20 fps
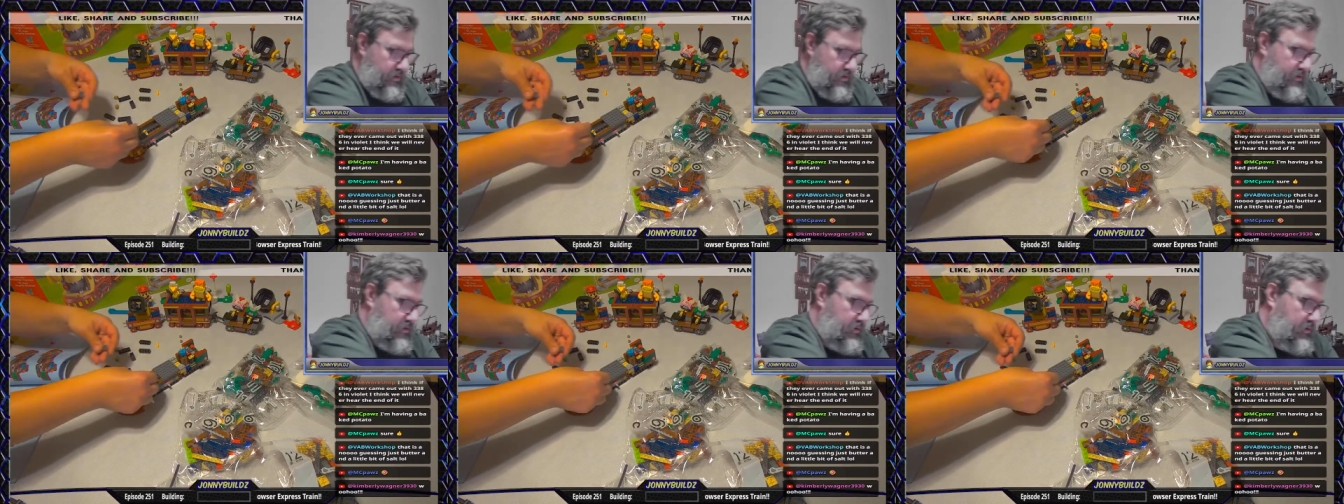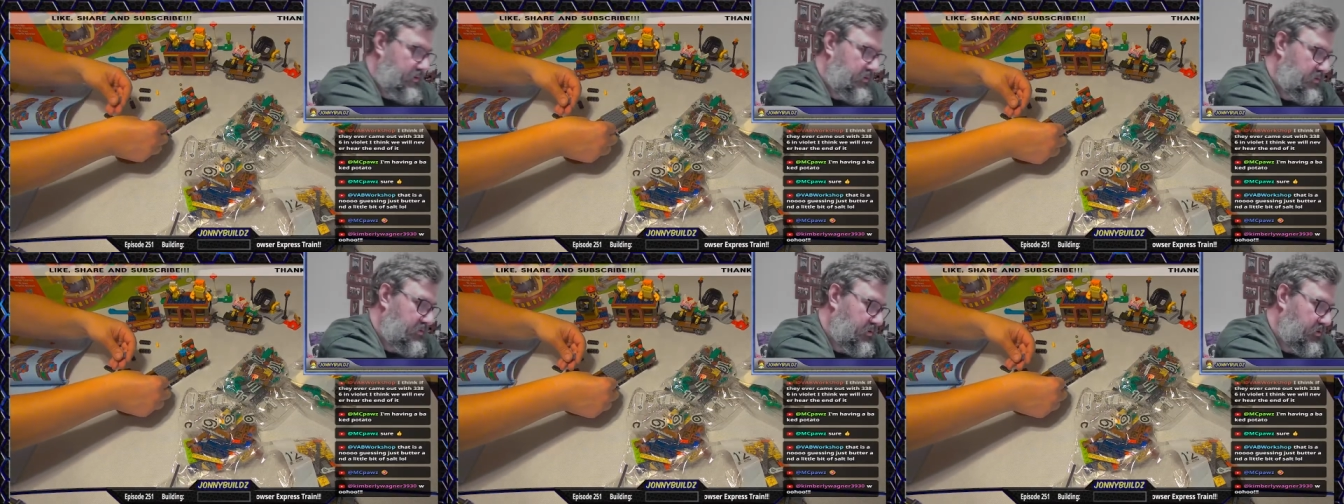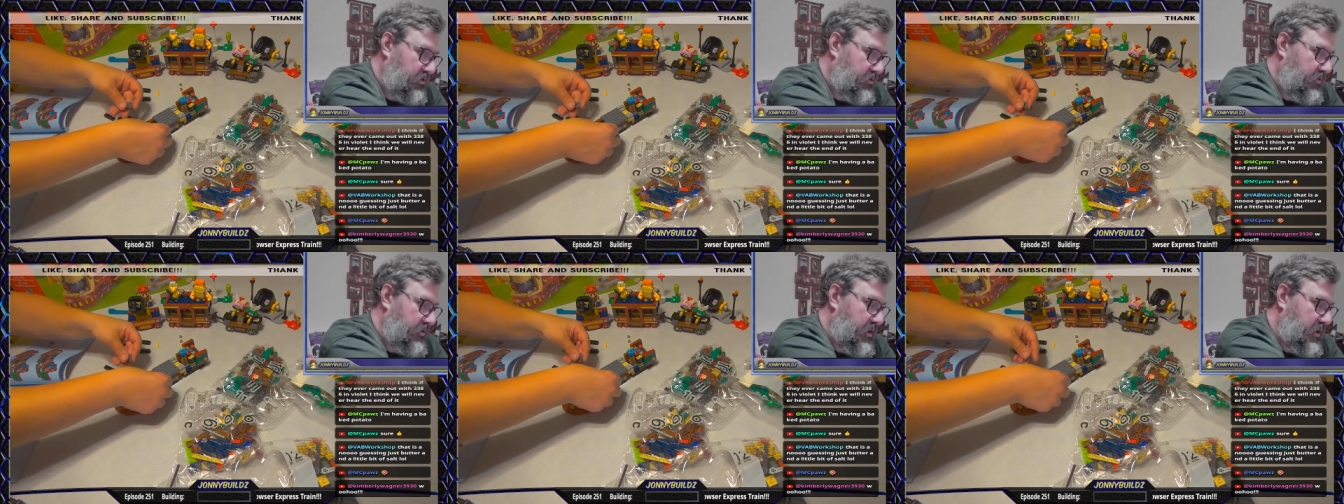There's a
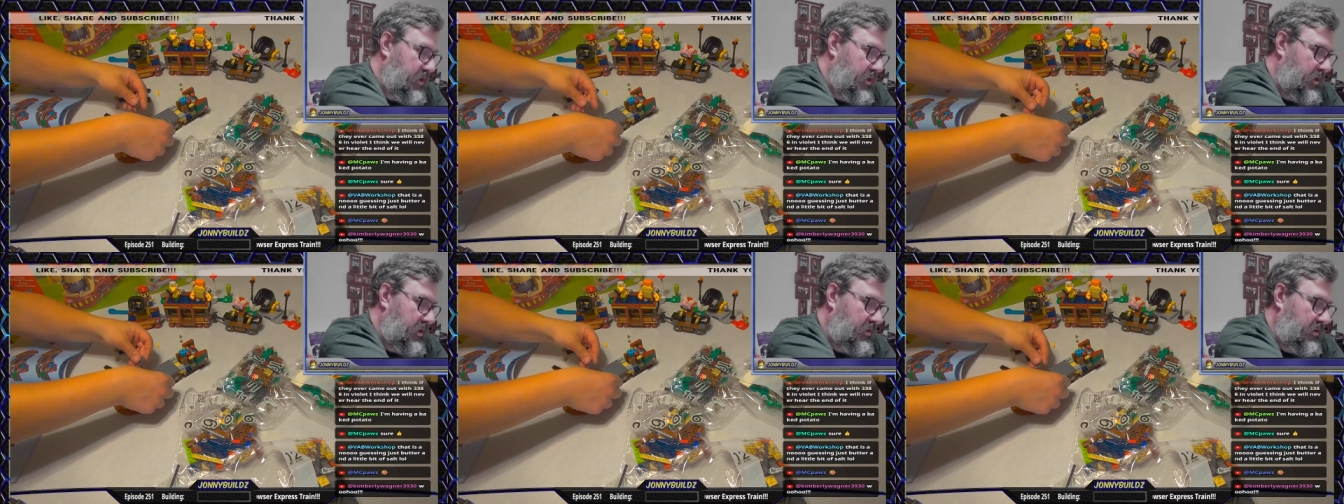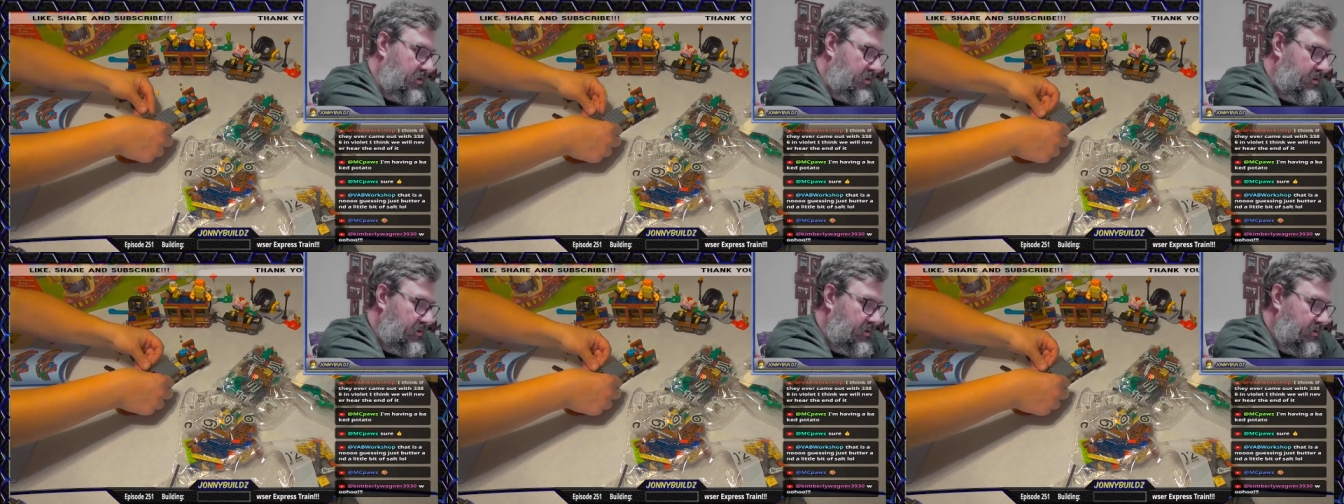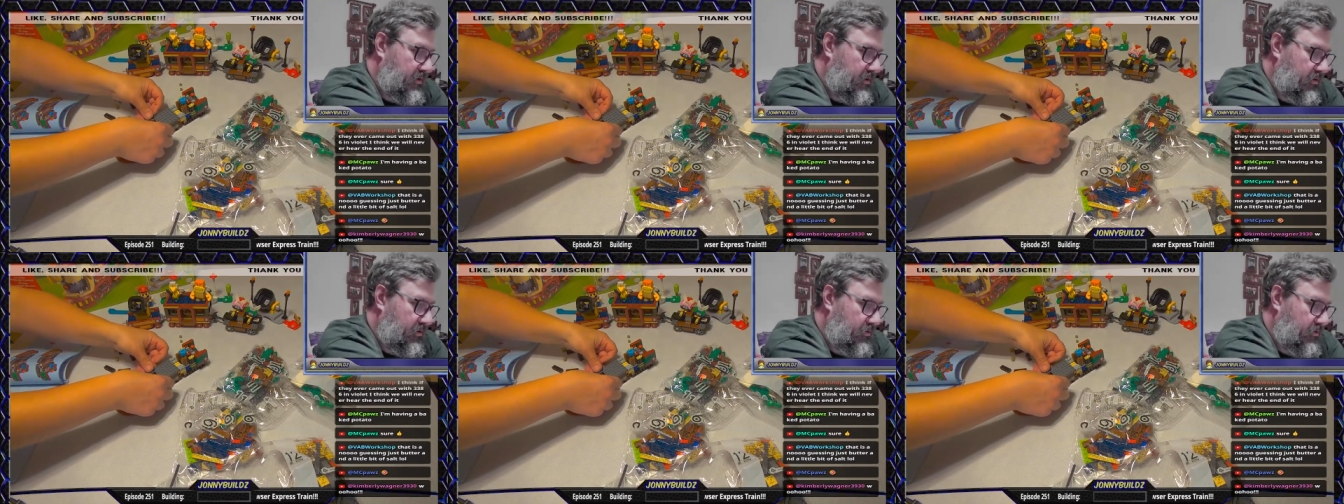green
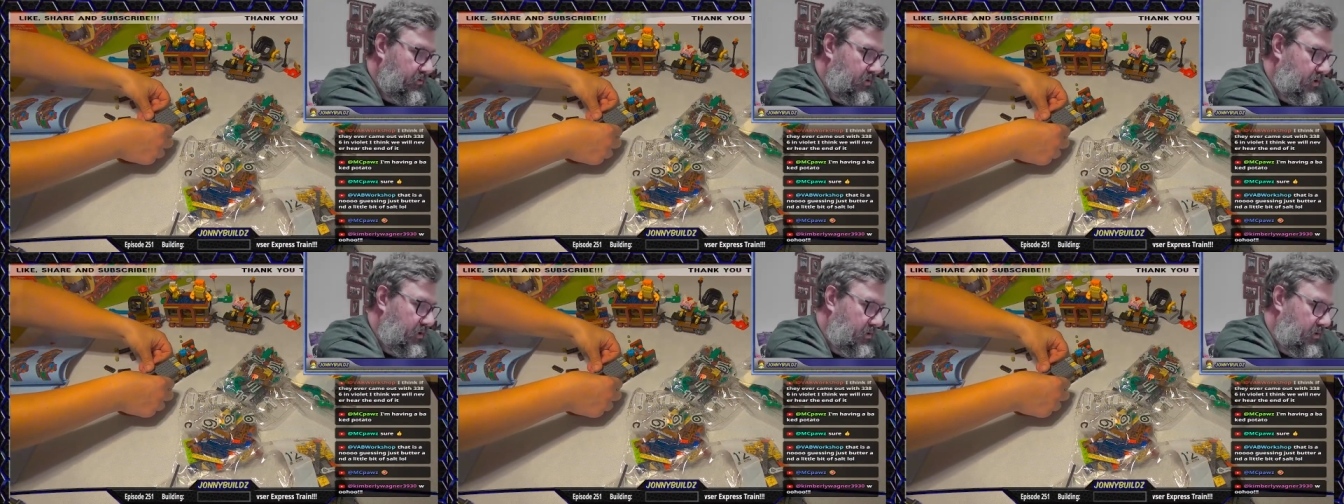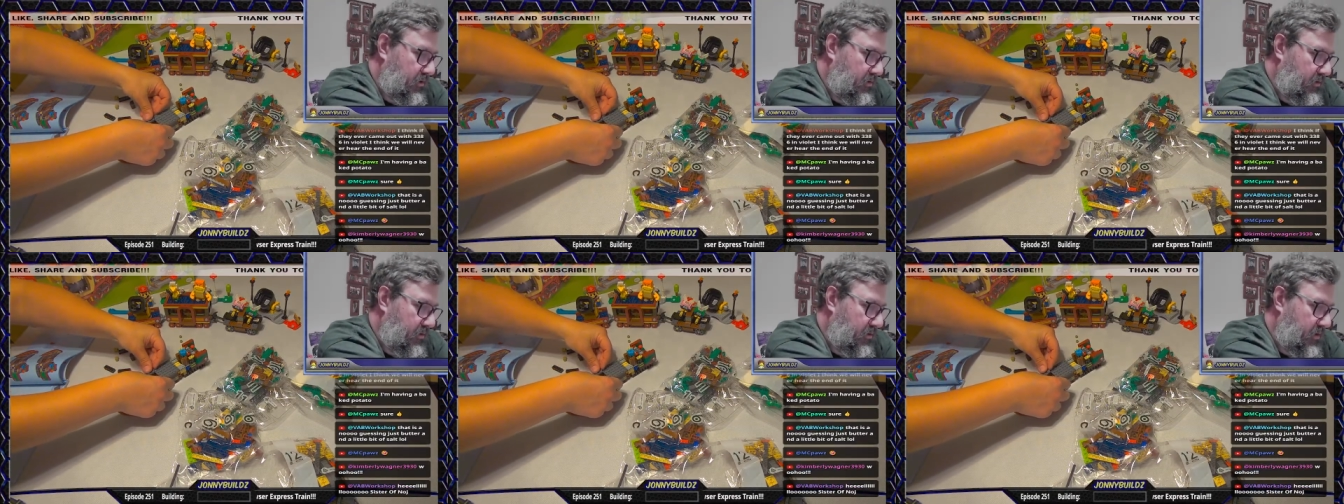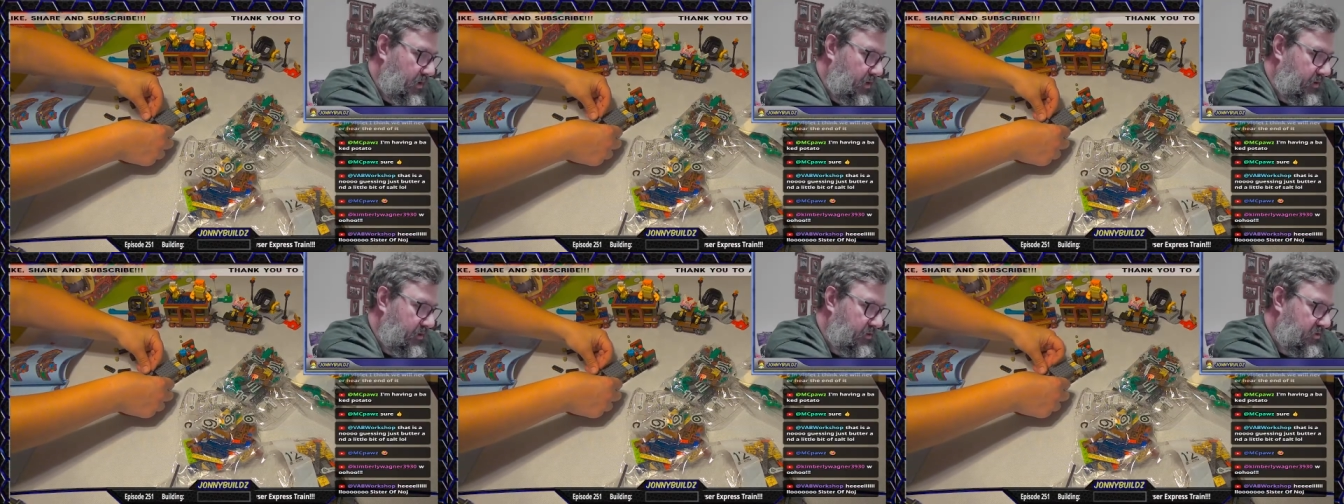
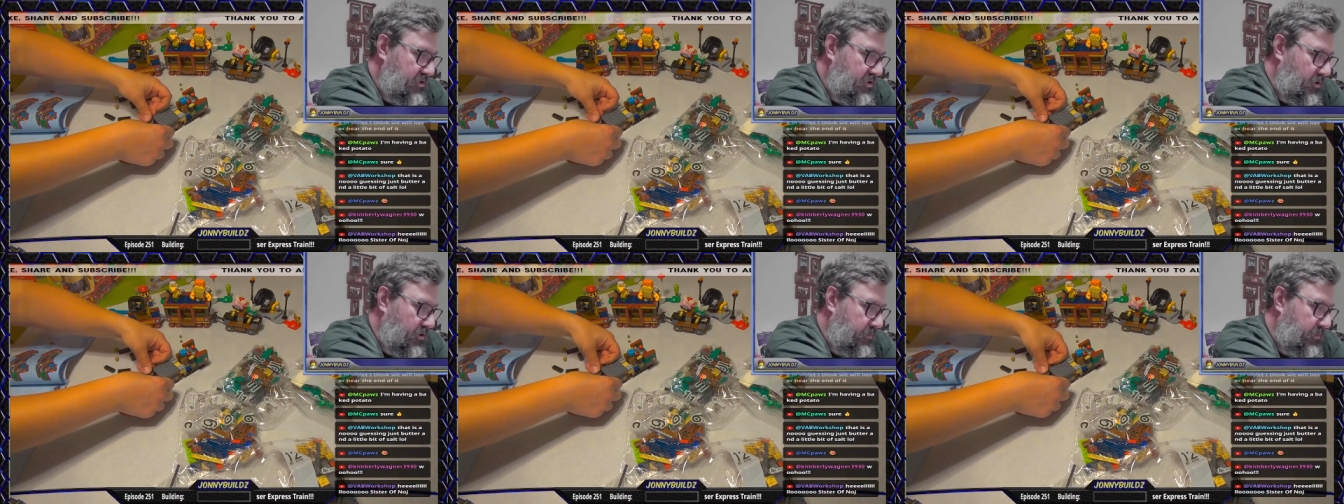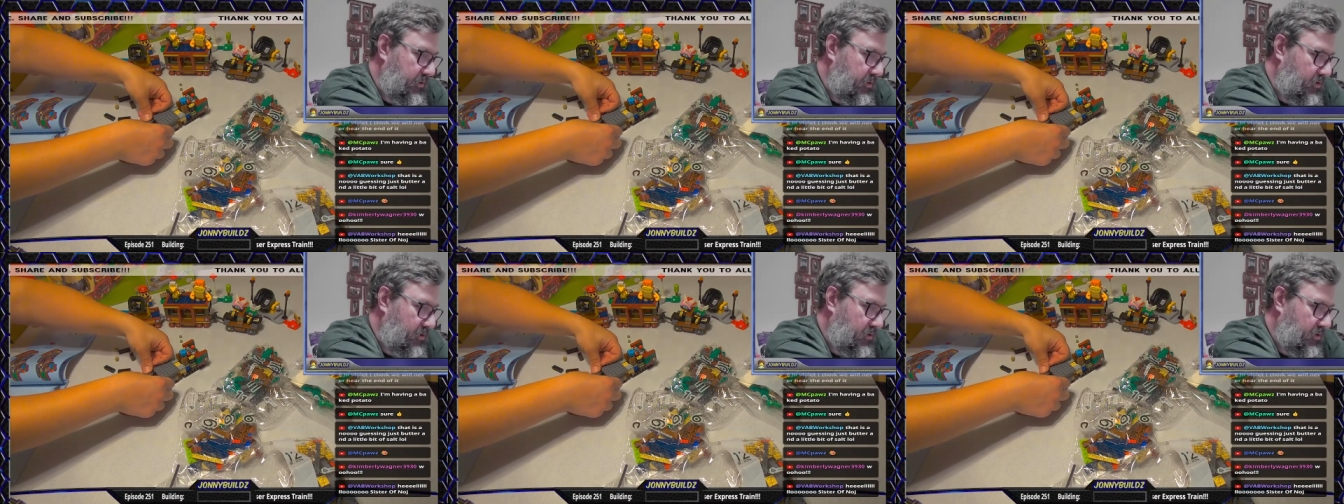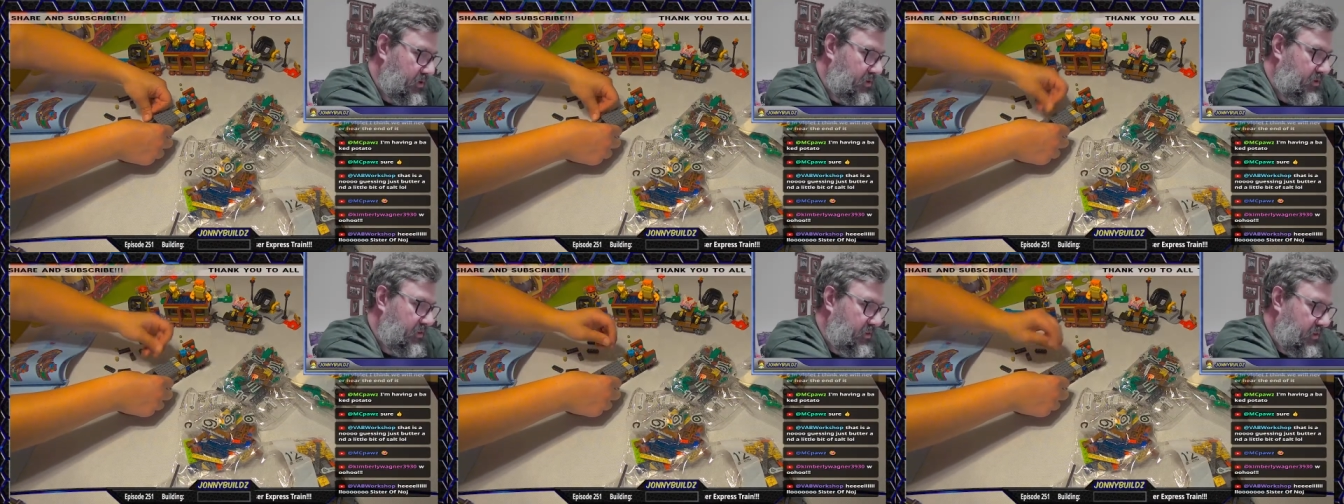kind of
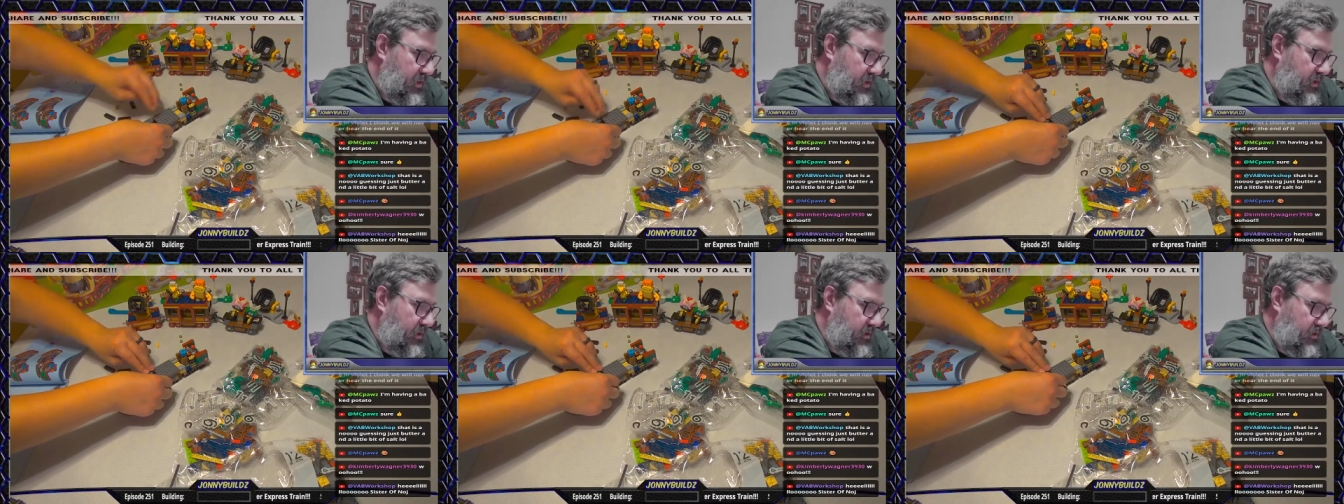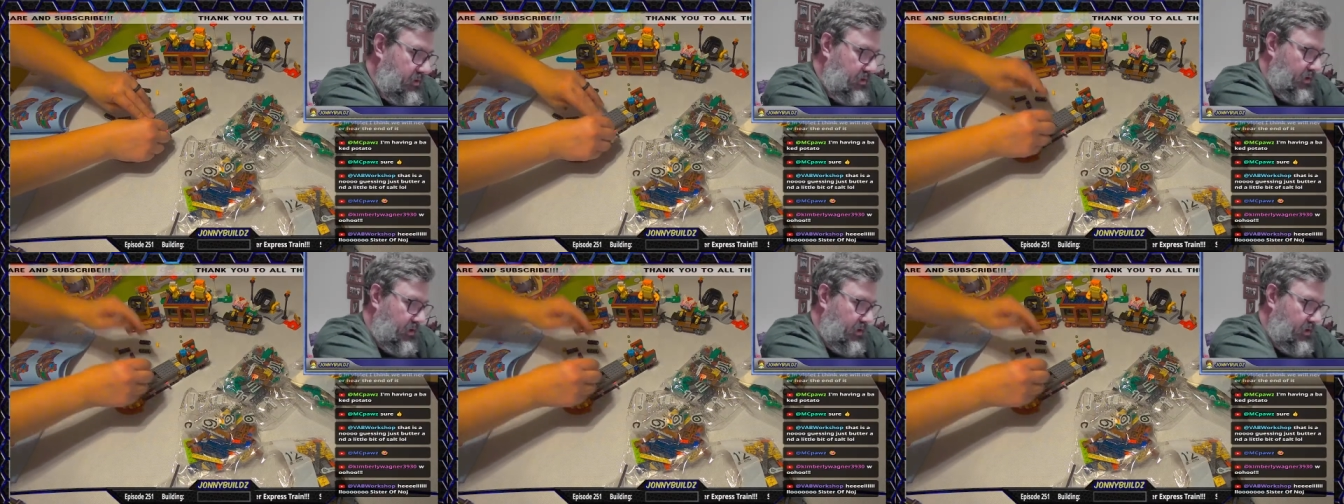serpent-looking thing.